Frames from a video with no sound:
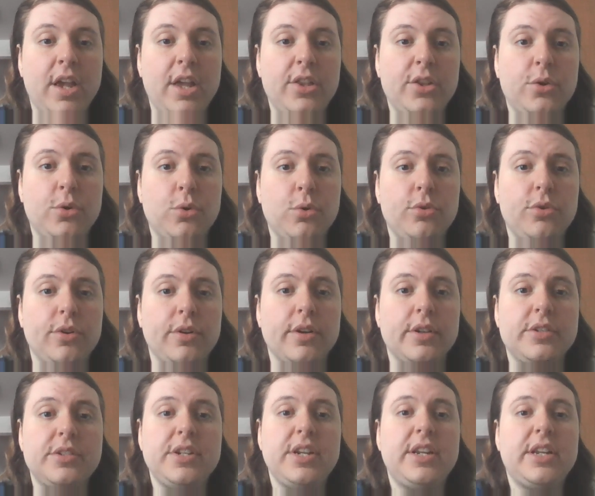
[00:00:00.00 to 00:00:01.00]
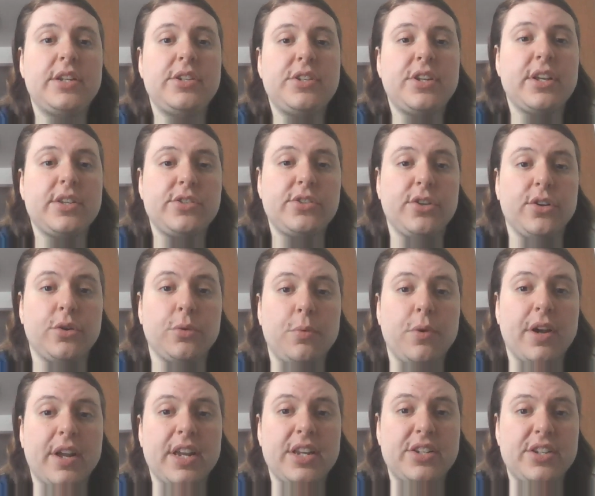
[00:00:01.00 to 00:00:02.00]
In the corridor, Dina and Tessa are
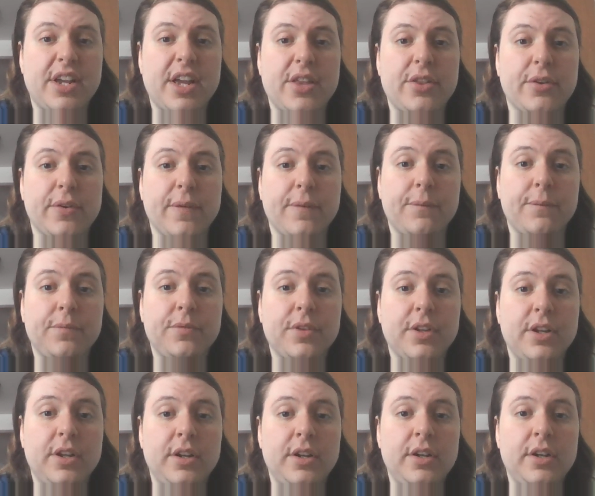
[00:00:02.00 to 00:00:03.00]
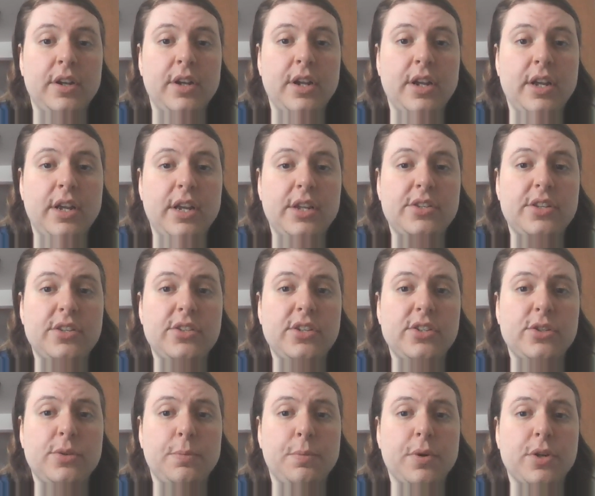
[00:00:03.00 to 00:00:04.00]
walking together. He says
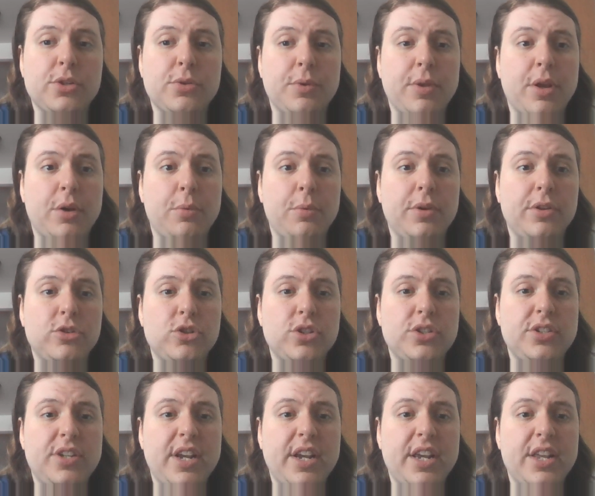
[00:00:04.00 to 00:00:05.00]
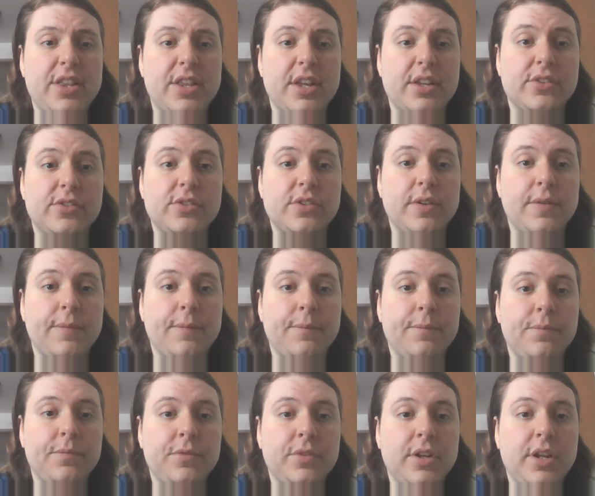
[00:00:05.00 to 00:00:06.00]
he's impressed with how well she's taking this.
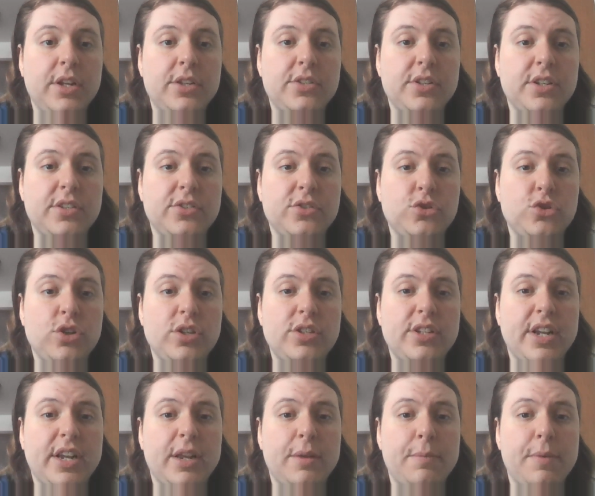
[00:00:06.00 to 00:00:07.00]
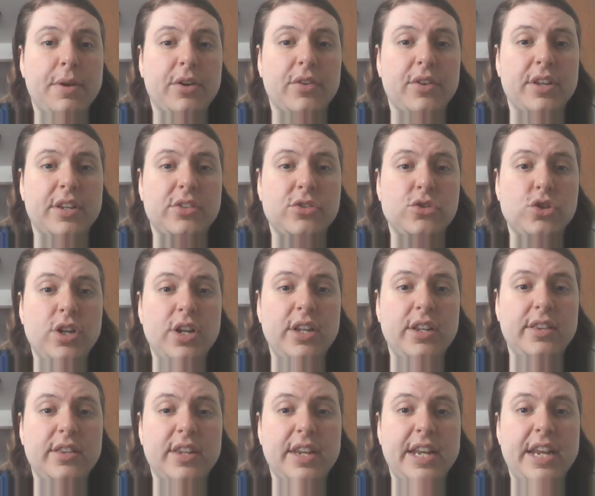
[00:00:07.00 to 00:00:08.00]
He says she's taking it better than
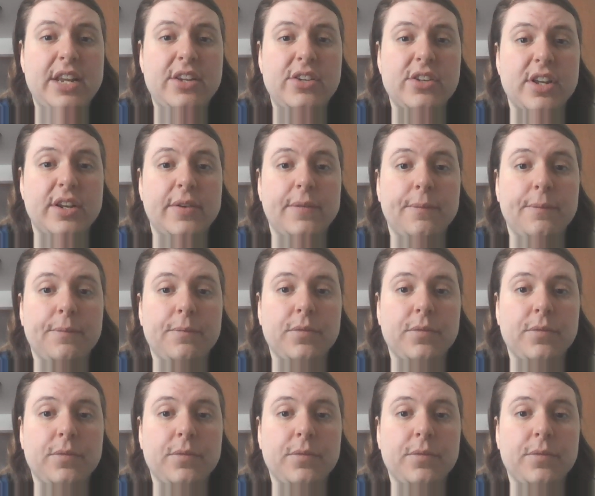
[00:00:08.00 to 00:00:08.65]
she than he did.